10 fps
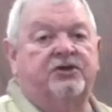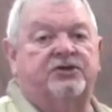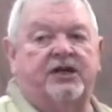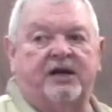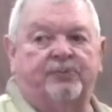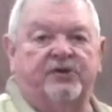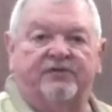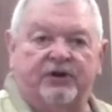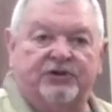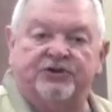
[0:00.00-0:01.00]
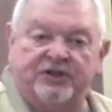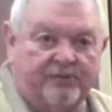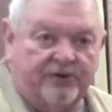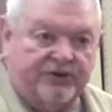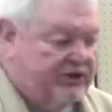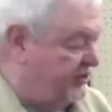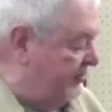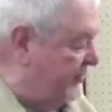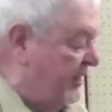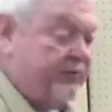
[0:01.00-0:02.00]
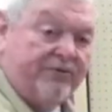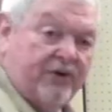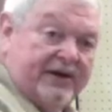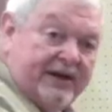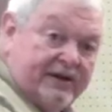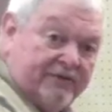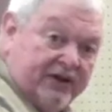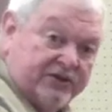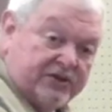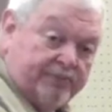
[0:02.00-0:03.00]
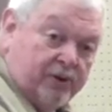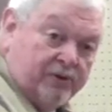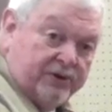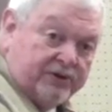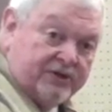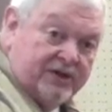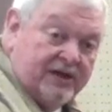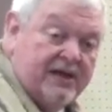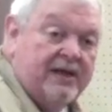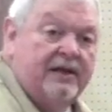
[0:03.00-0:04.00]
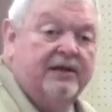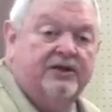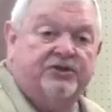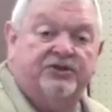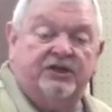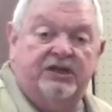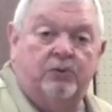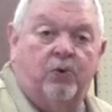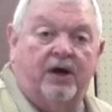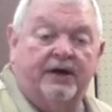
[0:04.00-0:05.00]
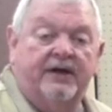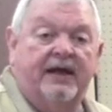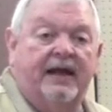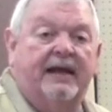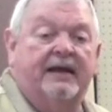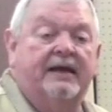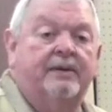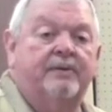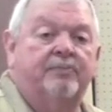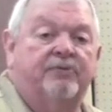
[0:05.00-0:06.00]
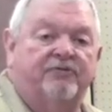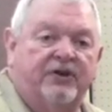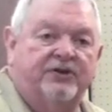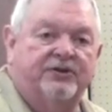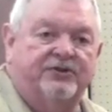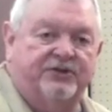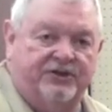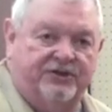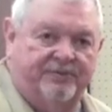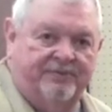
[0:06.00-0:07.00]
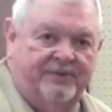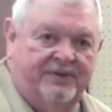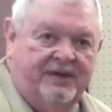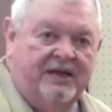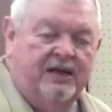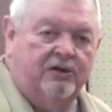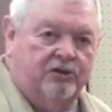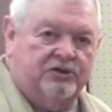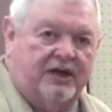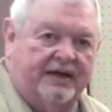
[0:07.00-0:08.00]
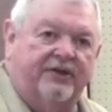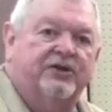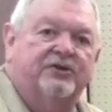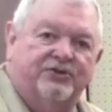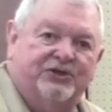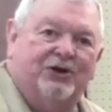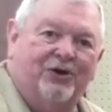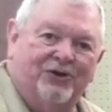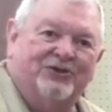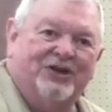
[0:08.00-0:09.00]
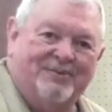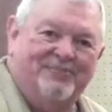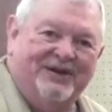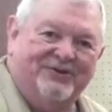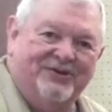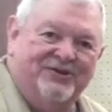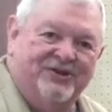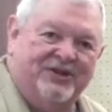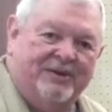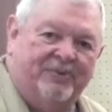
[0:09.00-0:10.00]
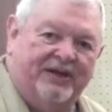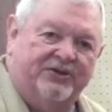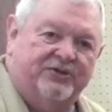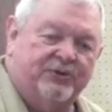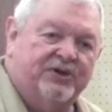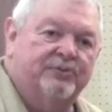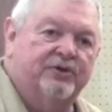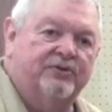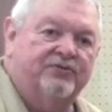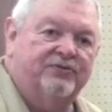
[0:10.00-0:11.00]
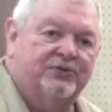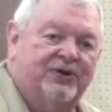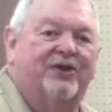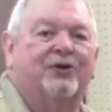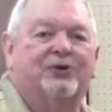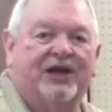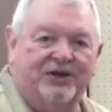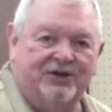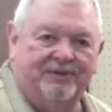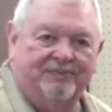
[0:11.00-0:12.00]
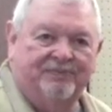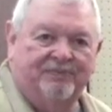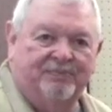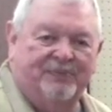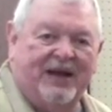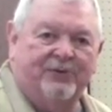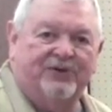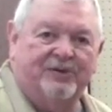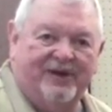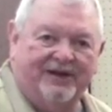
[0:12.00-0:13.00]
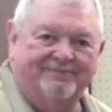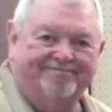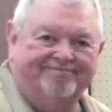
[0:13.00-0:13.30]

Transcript: set up with a very similar system. Now we've identified these components, let's see what a professional system looks like. I think you'll see all the same pieces in the same place. So we're going to move to another location. Be back within a minute.